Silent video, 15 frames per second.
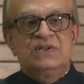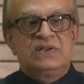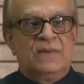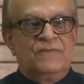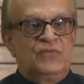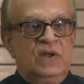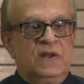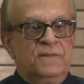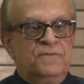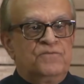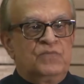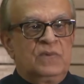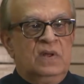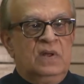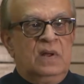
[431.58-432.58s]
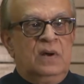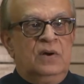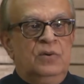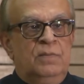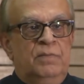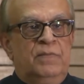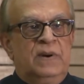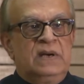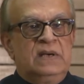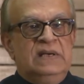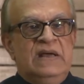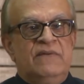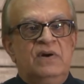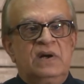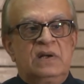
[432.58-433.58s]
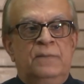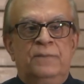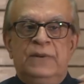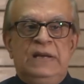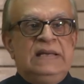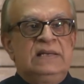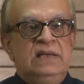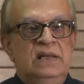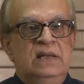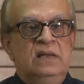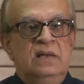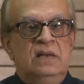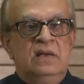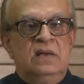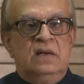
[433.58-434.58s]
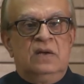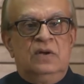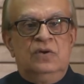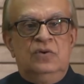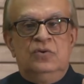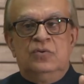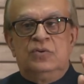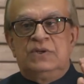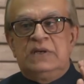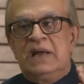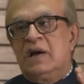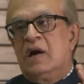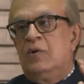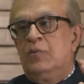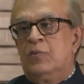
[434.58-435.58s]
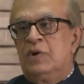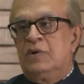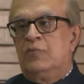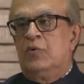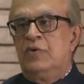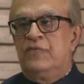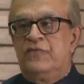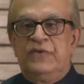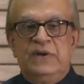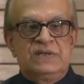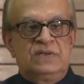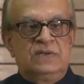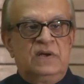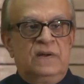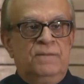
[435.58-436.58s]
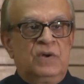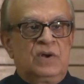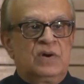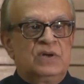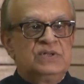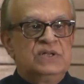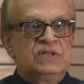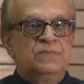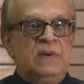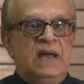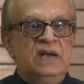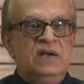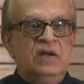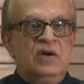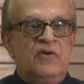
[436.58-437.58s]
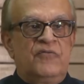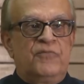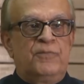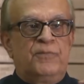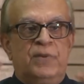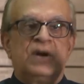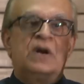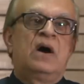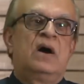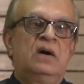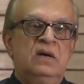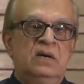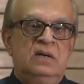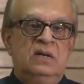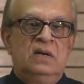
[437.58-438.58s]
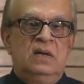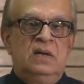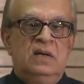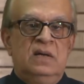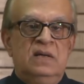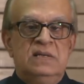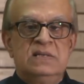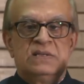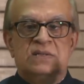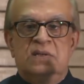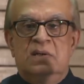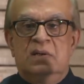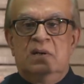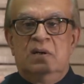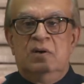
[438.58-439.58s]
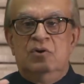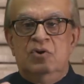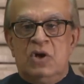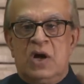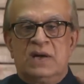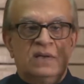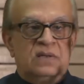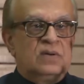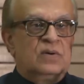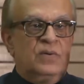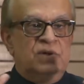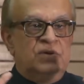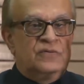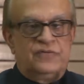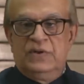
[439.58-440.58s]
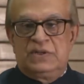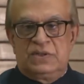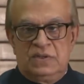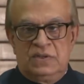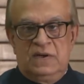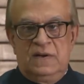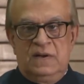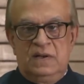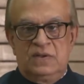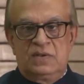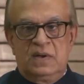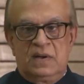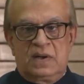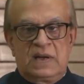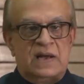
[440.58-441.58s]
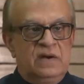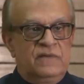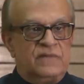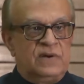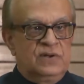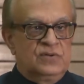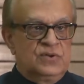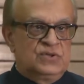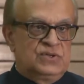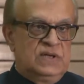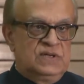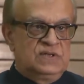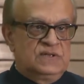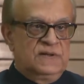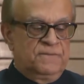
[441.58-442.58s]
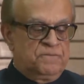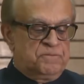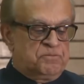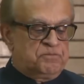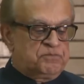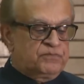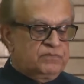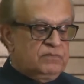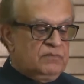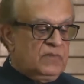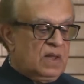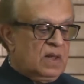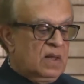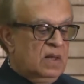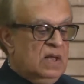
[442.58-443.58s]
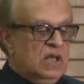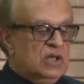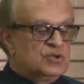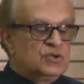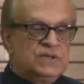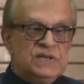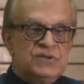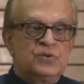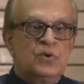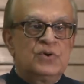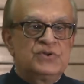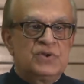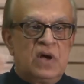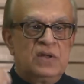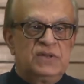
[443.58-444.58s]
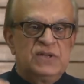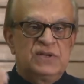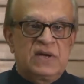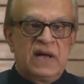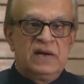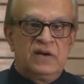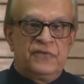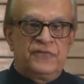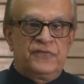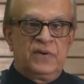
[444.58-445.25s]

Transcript: something, but never completely. You take out what won't fit, because this idea of para is not going to fit. It's a kind of one of those things. So this goes on, this kind of